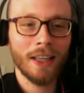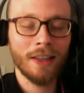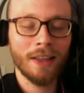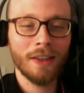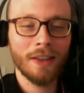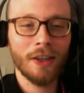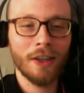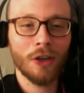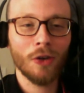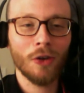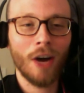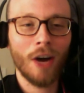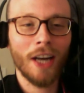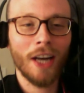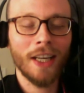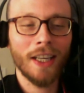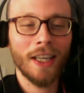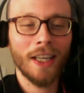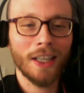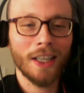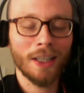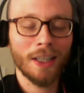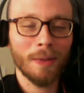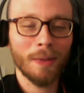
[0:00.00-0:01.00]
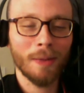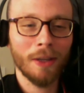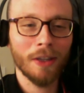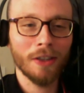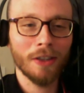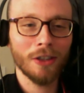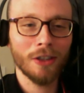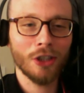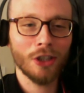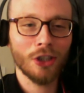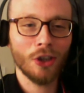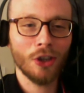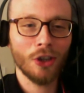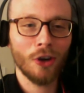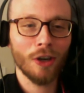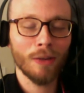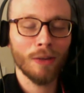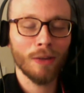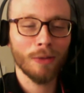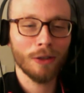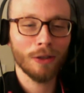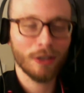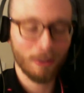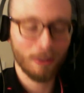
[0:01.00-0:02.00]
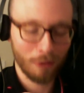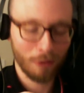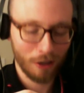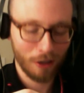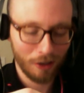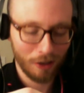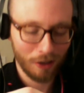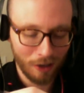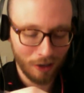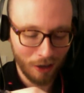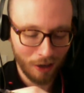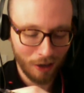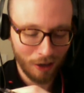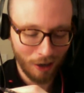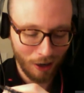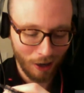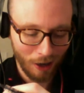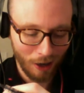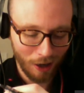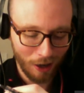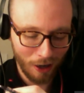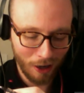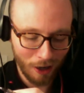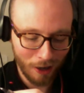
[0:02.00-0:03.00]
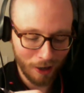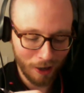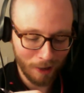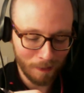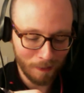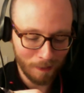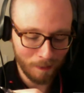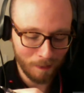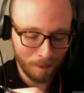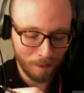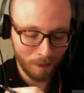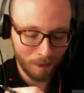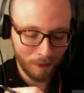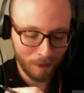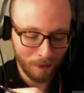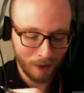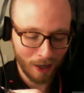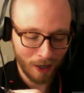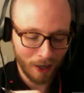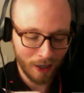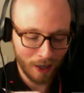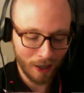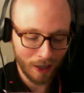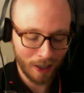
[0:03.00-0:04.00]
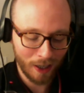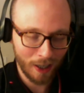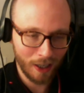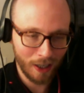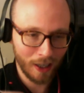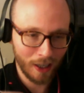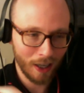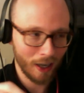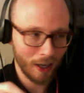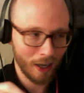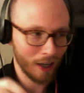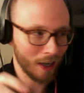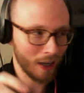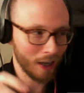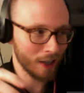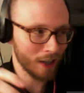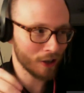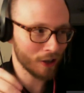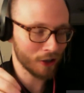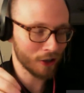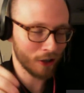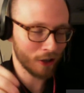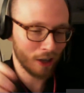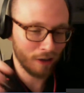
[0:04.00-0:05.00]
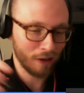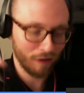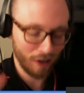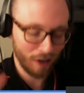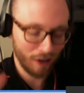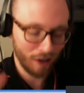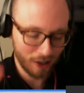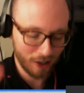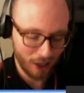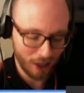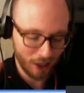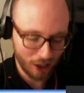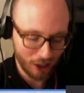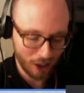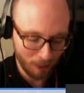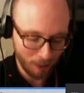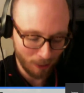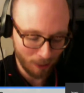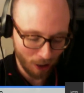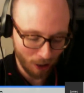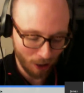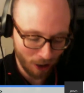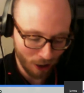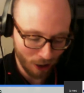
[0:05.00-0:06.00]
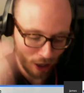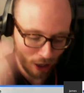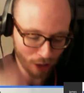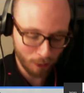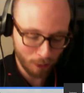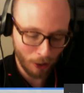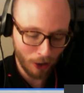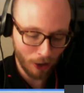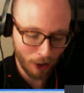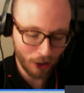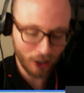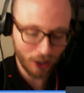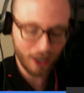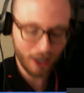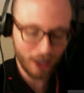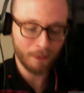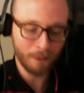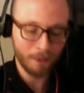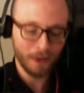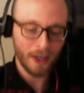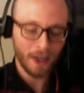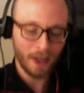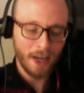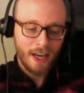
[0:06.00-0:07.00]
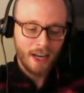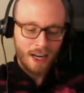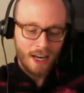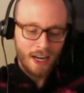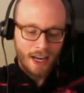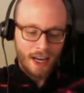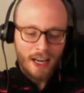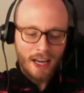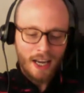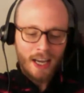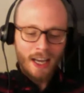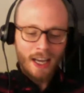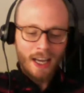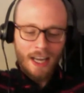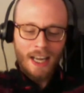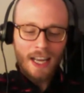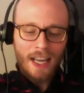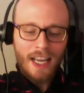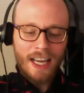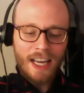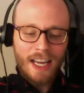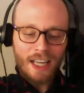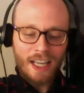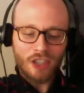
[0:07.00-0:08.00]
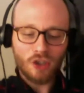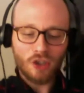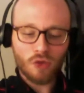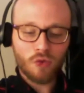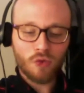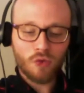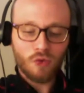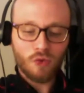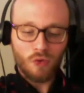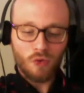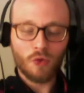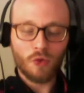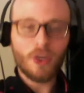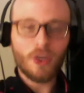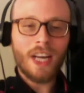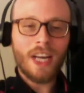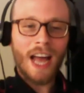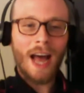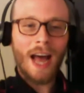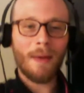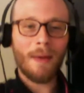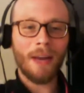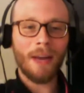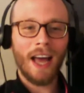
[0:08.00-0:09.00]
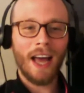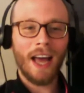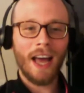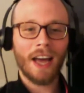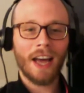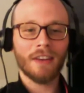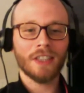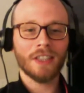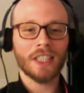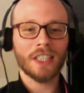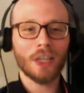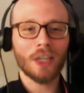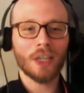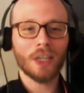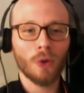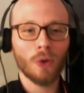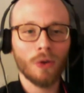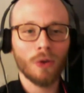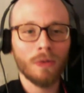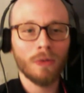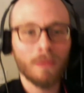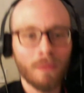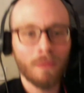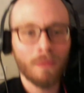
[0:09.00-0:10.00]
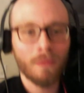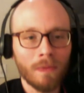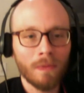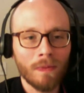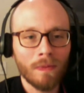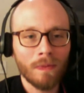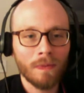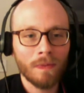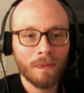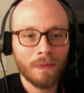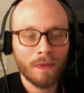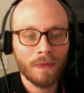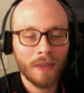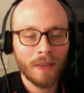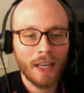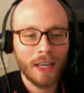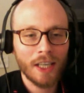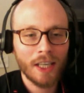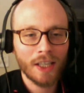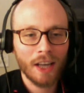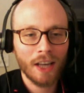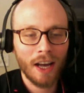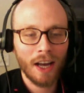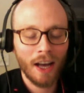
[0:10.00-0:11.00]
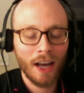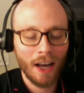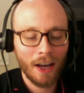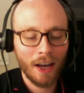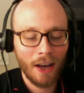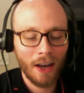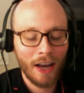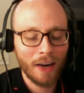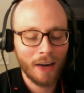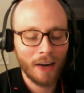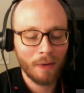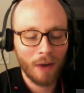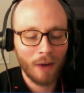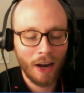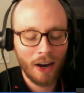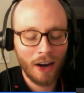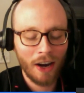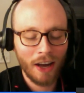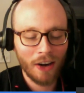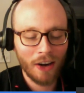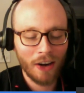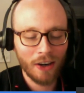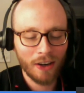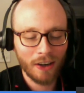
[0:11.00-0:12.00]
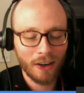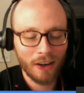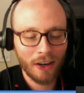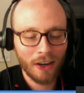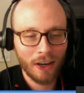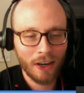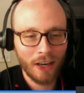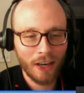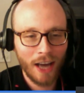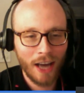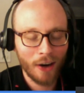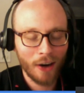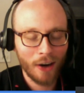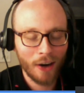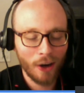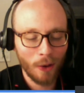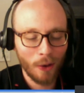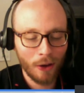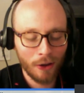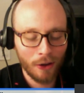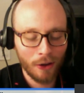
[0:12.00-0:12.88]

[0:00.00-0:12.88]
karate kicked him in the sternum or something. And he's also getting a fitness test tomorrow. Ross Barkley is rehabbing ahead of schedule. He's and I don't know whether